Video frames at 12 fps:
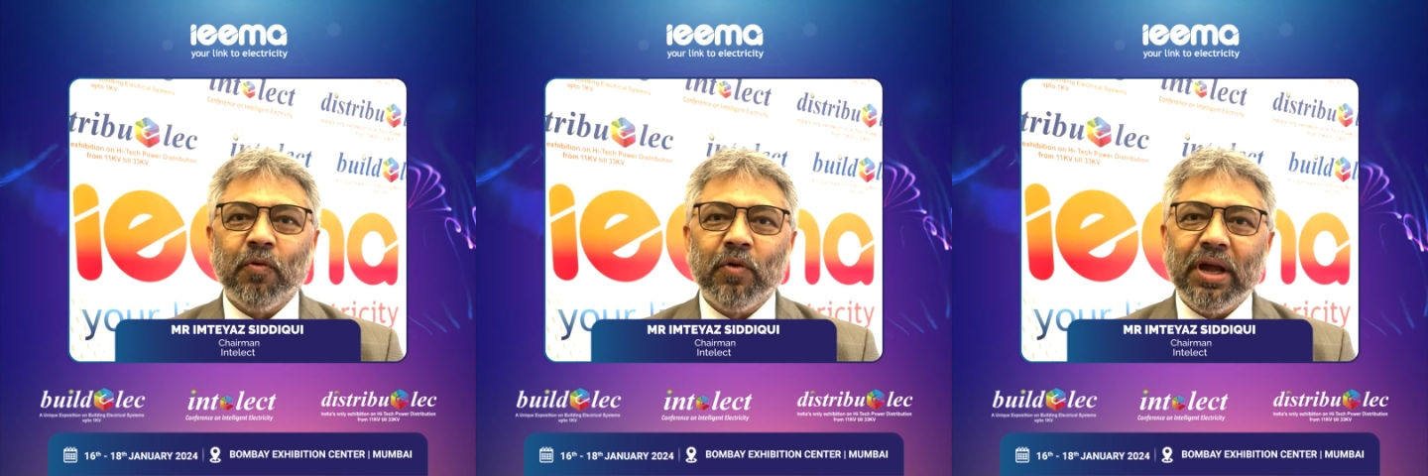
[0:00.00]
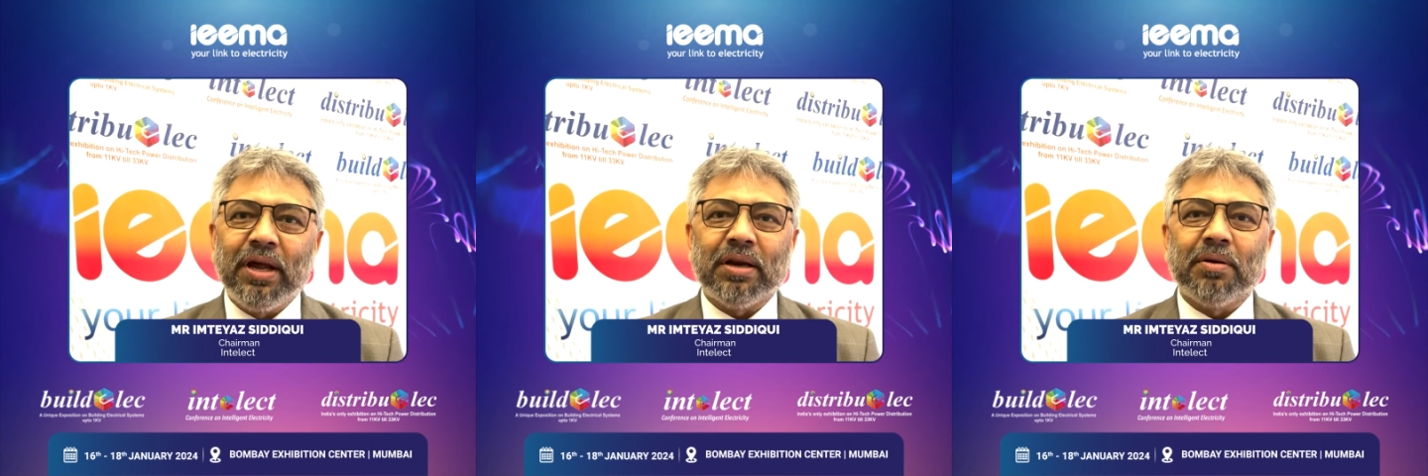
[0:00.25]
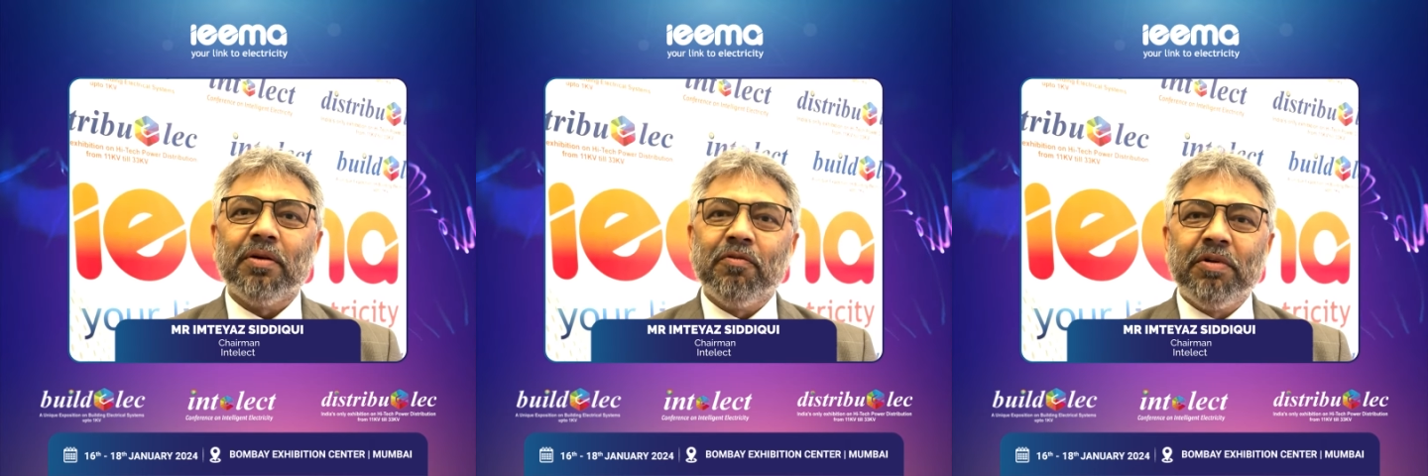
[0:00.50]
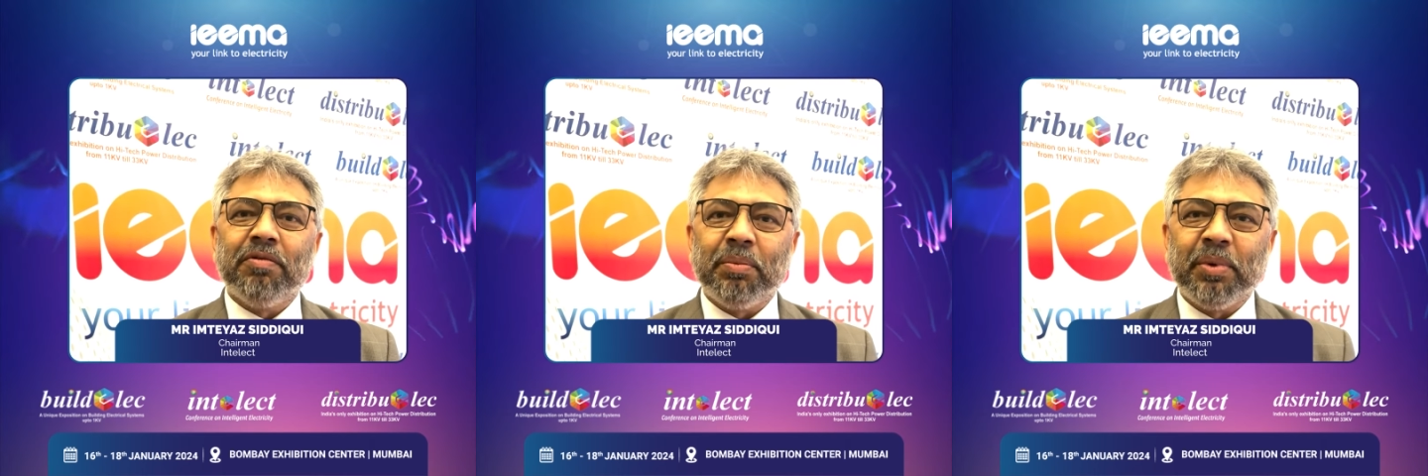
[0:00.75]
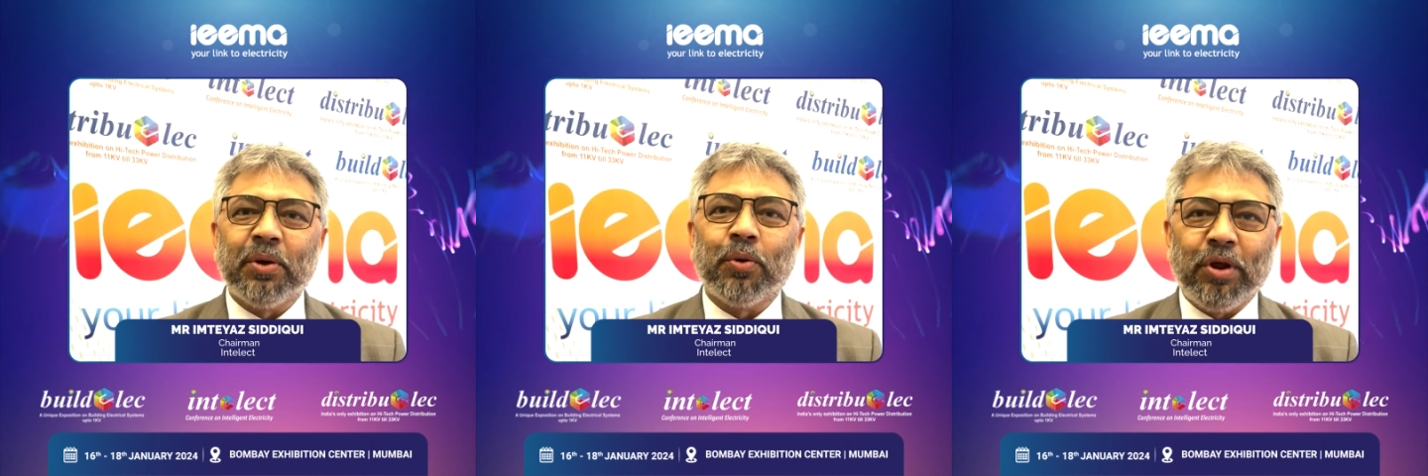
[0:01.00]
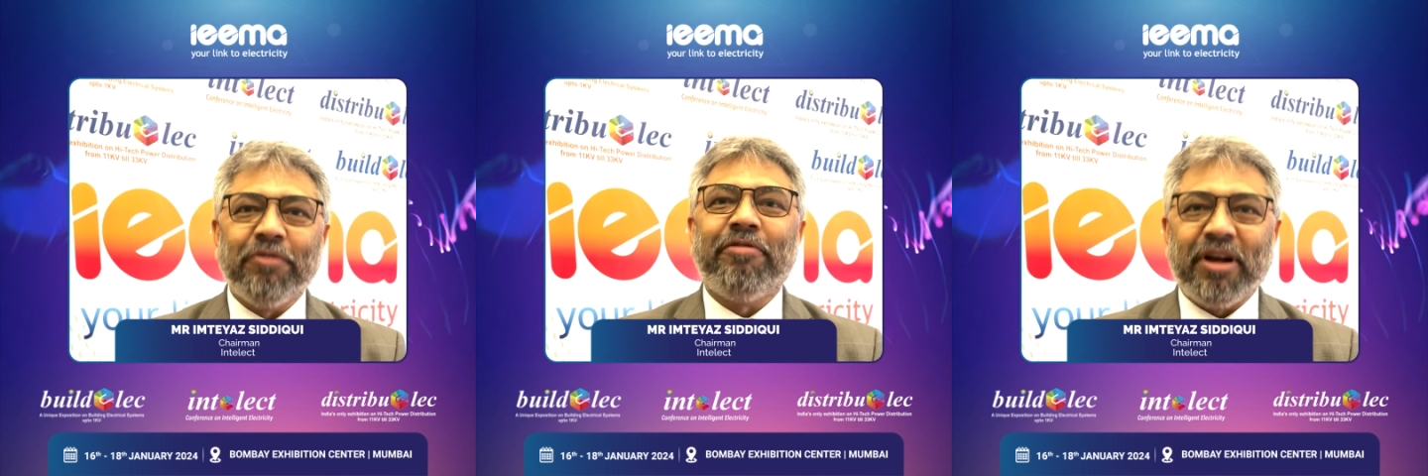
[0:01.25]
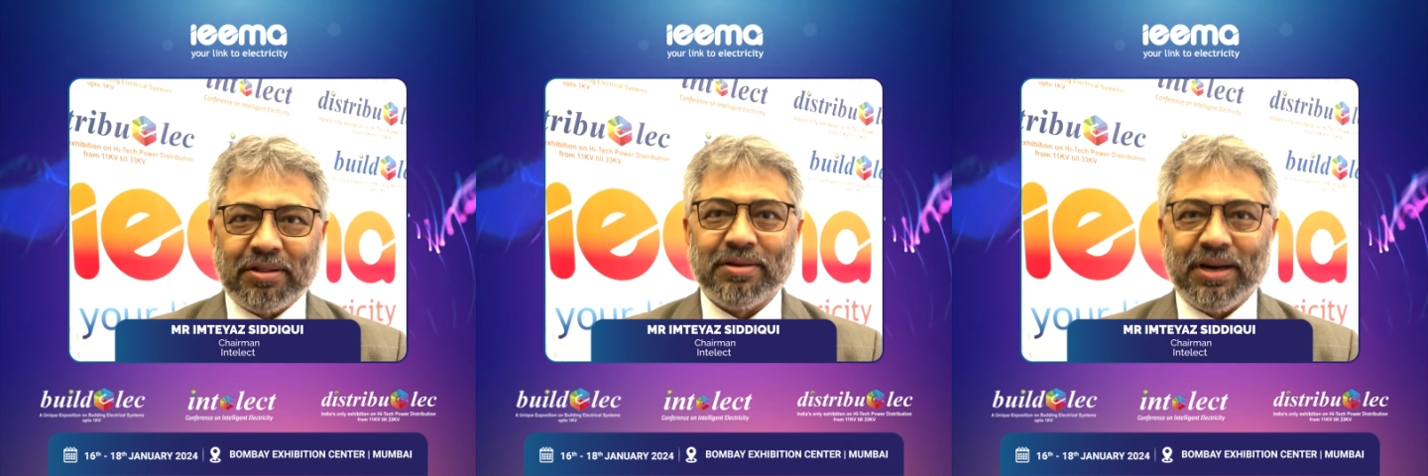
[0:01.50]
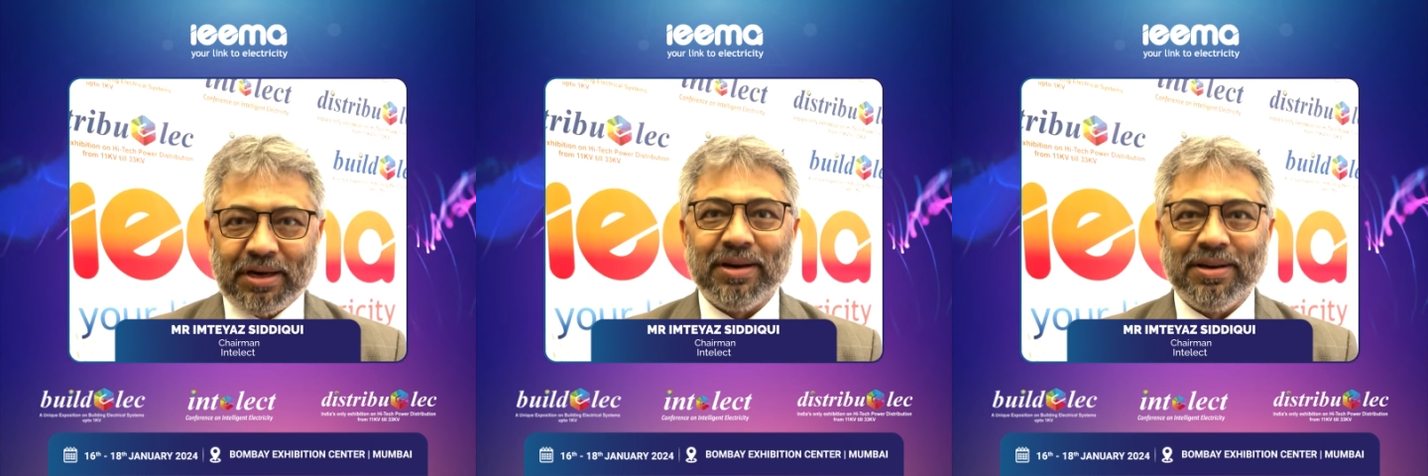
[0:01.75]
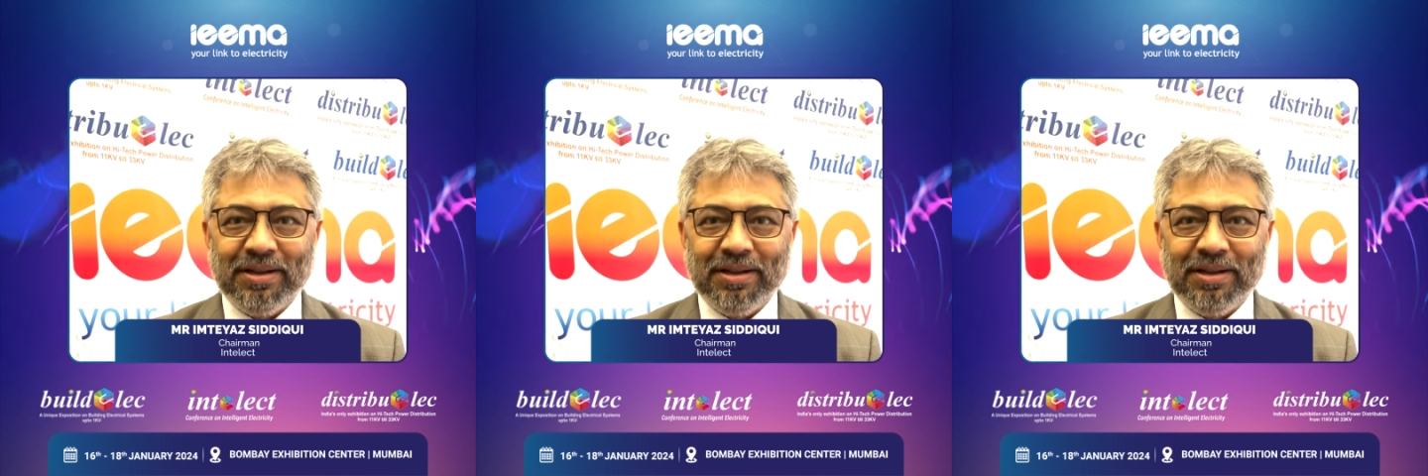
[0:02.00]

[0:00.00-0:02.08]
we are we will be growing faster,